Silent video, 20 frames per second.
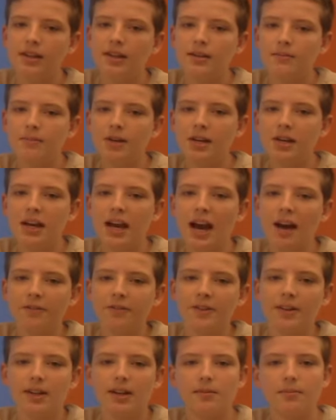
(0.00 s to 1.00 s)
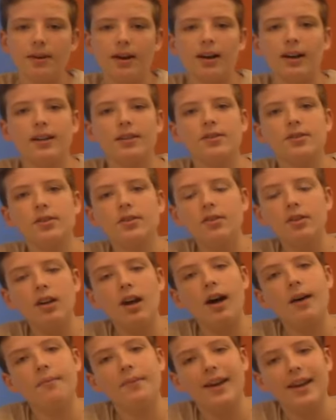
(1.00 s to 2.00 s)
Many African Americans could
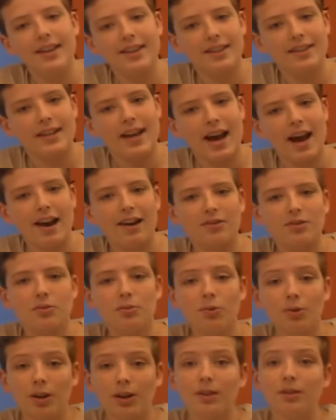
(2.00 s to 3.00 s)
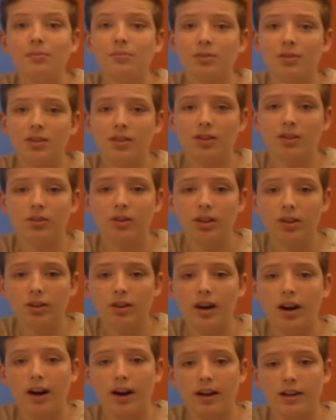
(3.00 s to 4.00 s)
not pay the tax or complete the
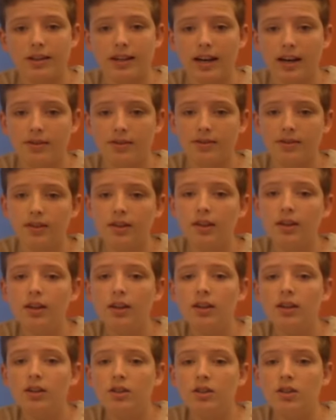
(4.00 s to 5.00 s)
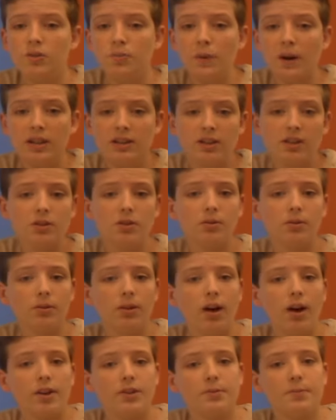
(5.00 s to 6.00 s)
literary test. Despite the new
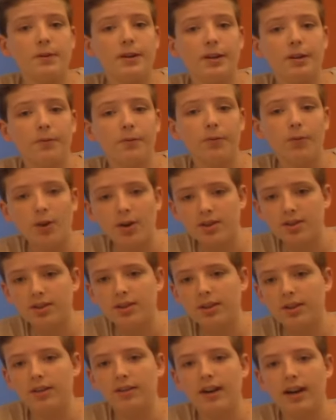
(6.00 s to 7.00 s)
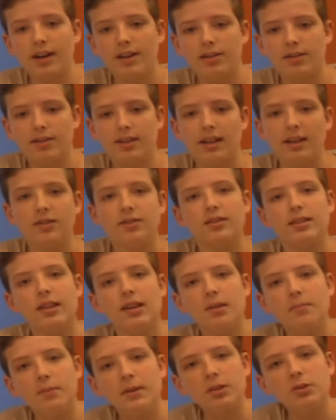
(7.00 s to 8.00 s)
laws being enforced in the United States,
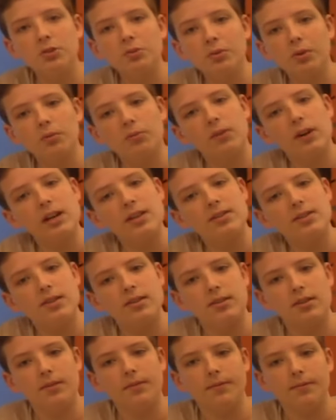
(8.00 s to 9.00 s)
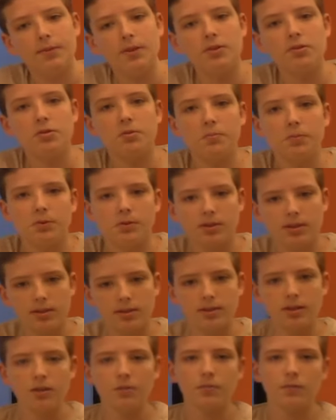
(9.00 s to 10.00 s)
the habitual racism views
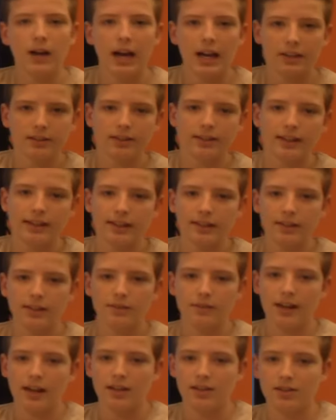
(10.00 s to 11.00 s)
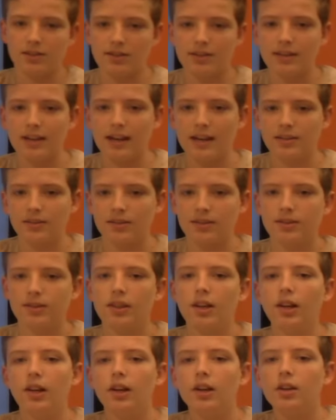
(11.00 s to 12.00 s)
persisted readily in the United States.
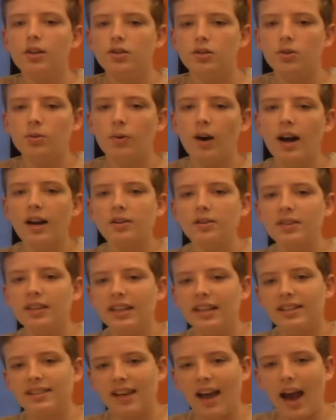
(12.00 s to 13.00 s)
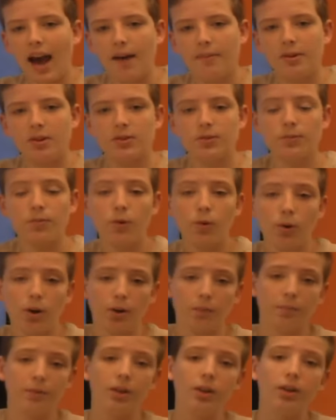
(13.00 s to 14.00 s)
So why do these habits form?